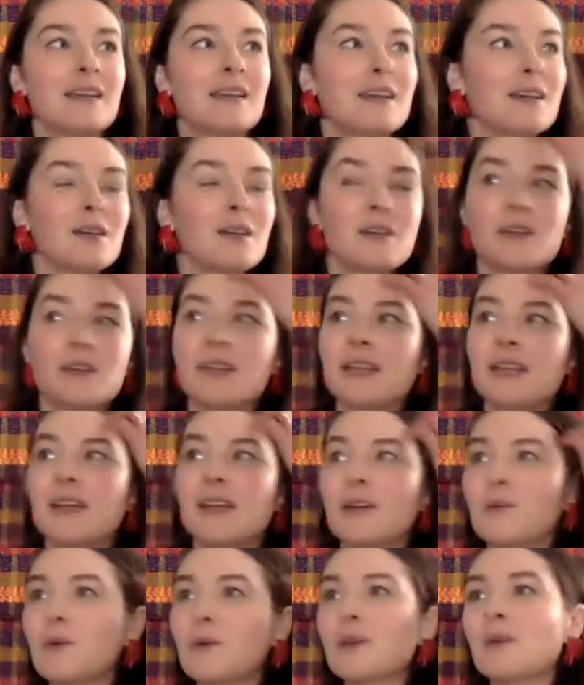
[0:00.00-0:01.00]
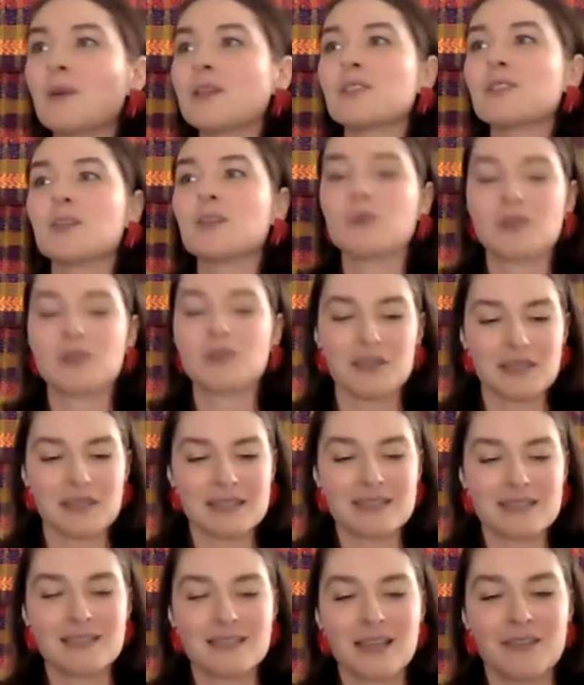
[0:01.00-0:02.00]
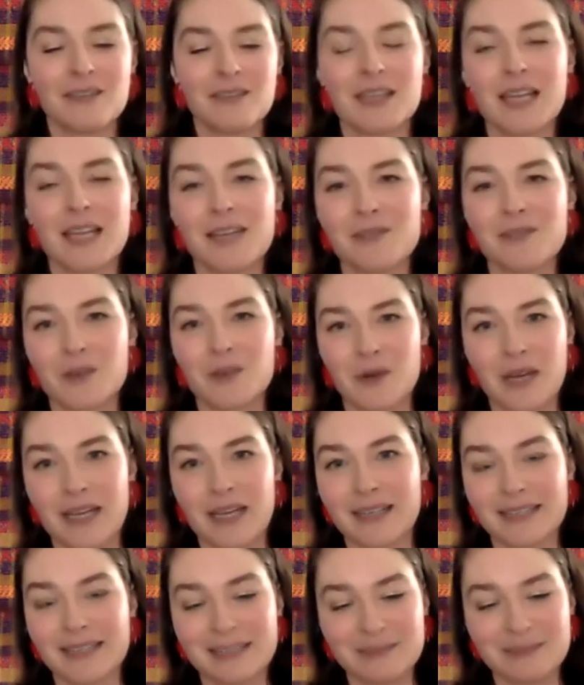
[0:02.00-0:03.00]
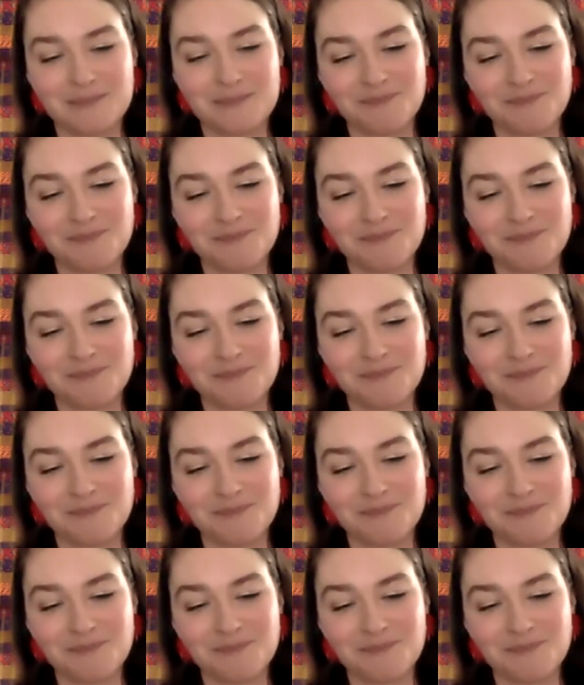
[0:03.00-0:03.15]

what do I do with all this stuff that I've created?